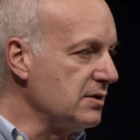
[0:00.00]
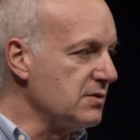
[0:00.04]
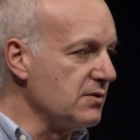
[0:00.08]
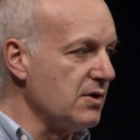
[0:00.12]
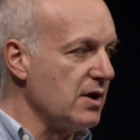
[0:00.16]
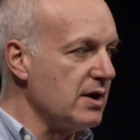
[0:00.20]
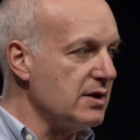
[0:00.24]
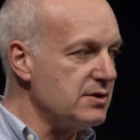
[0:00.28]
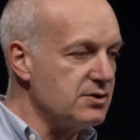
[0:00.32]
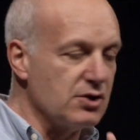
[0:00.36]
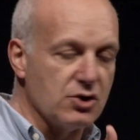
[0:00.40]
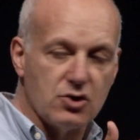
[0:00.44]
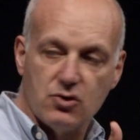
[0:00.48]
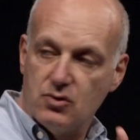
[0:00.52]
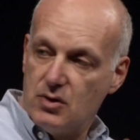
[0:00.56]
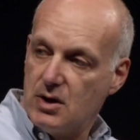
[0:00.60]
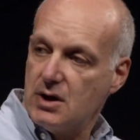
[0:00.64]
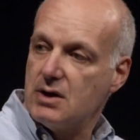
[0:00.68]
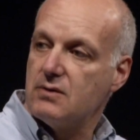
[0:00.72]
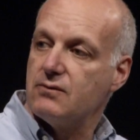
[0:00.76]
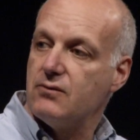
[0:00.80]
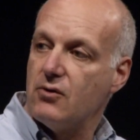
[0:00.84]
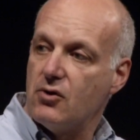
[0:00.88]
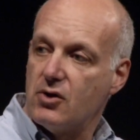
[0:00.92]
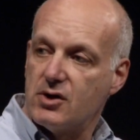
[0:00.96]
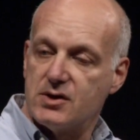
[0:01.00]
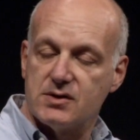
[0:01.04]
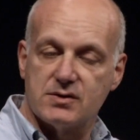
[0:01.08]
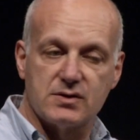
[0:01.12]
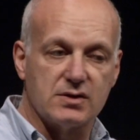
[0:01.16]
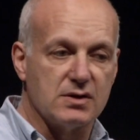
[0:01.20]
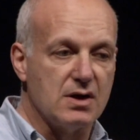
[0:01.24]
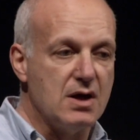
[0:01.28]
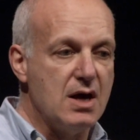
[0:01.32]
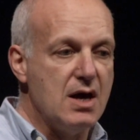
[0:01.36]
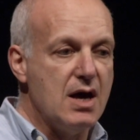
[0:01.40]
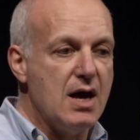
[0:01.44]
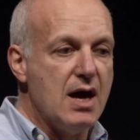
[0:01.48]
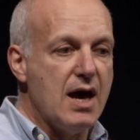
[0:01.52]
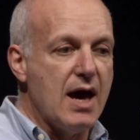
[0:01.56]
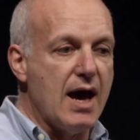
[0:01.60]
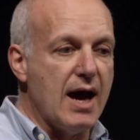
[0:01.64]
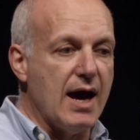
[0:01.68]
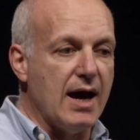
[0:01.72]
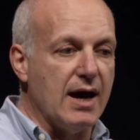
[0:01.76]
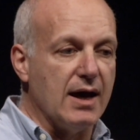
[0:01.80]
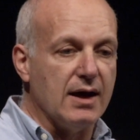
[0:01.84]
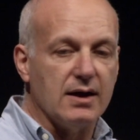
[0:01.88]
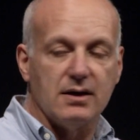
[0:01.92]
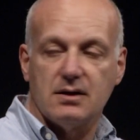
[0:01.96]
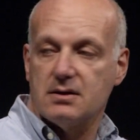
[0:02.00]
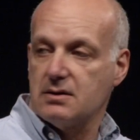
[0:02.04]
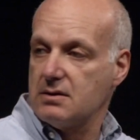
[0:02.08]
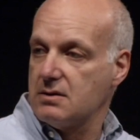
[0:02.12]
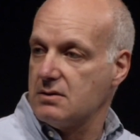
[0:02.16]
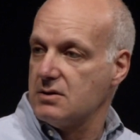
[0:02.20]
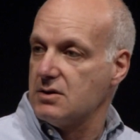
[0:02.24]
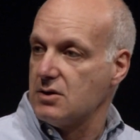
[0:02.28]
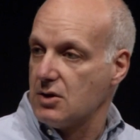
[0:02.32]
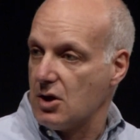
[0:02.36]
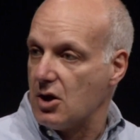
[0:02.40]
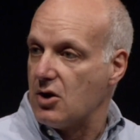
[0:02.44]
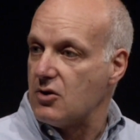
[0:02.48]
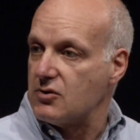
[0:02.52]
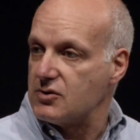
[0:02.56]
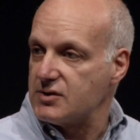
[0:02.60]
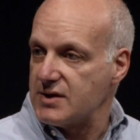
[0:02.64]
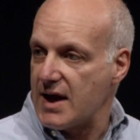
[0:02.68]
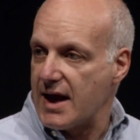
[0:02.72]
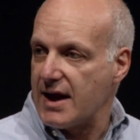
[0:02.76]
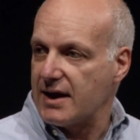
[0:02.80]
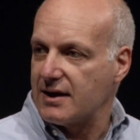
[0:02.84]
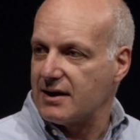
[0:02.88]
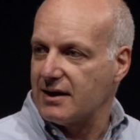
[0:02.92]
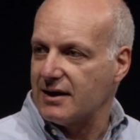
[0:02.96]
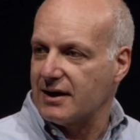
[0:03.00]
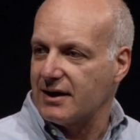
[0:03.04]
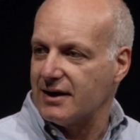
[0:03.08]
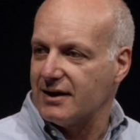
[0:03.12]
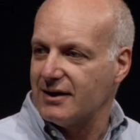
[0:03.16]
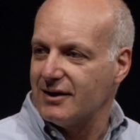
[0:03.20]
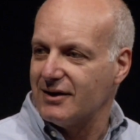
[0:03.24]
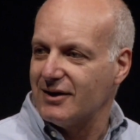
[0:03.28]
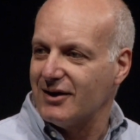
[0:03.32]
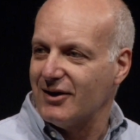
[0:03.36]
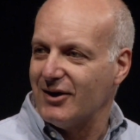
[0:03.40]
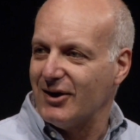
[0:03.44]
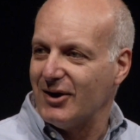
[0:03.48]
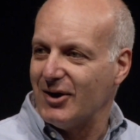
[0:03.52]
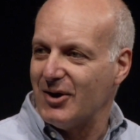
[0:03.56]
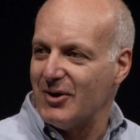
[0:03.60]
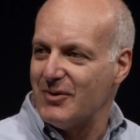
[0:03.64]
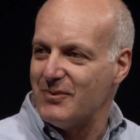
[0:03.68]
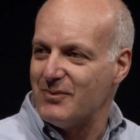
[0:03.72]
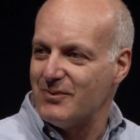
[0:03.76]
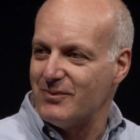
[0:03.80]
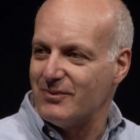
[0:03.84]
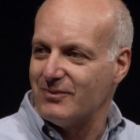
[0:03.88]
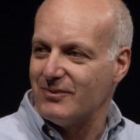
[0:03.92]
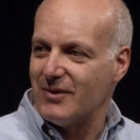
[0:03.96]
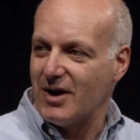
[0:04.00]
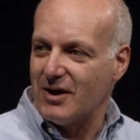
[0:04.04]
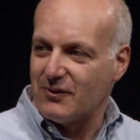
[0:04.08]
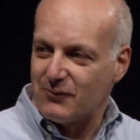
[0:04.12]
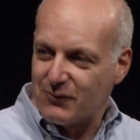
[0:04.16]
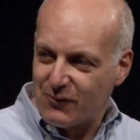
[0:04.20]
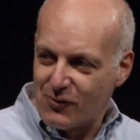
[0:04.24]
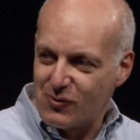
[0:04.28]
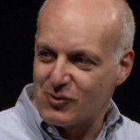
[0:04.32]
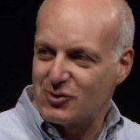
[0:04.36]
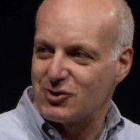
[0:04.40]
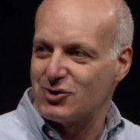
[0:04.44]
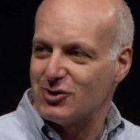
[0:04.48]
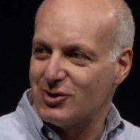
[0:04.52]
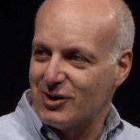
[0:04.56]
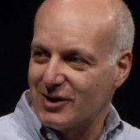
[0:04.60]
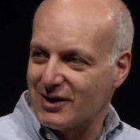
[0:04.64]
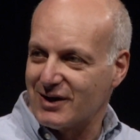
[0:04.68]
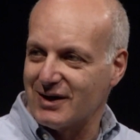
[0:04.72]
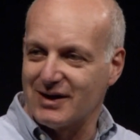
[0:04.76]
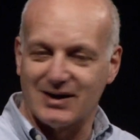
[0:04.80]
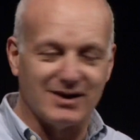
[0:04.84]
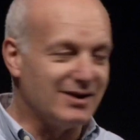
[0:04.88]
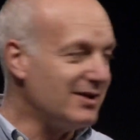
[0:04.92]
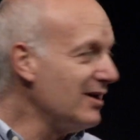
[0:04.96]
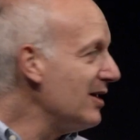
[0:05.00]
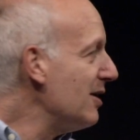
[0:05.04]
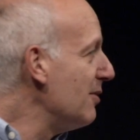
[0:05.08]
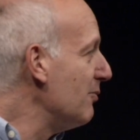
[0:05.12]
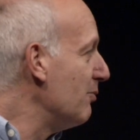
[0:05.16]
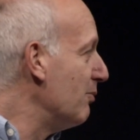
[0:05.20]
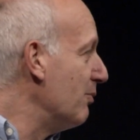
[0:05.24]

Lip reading: It's a unique voice, and sadly, unfortunately,